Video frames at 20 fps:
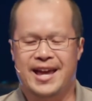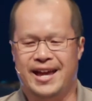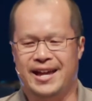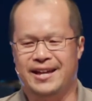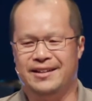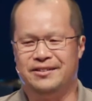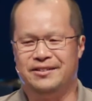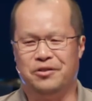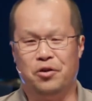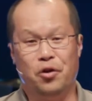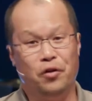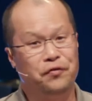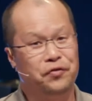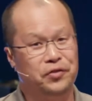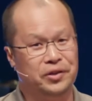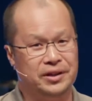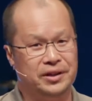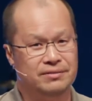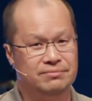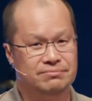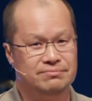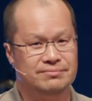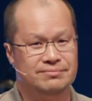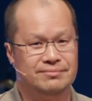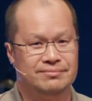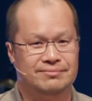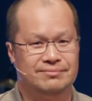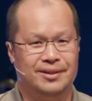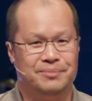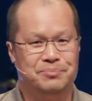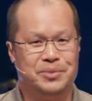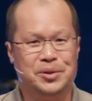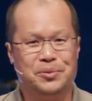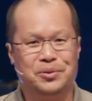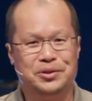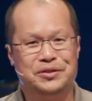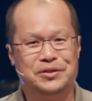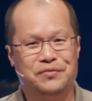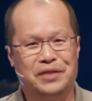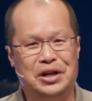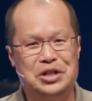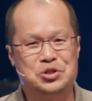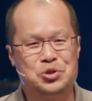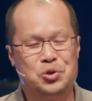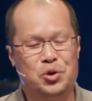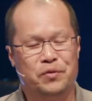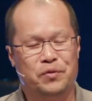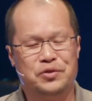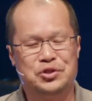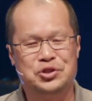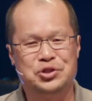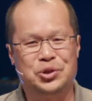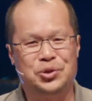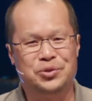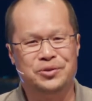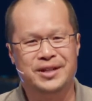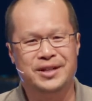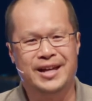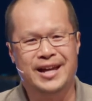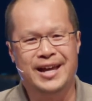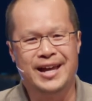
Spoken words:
And hopefully, I'll be able to invite you over soon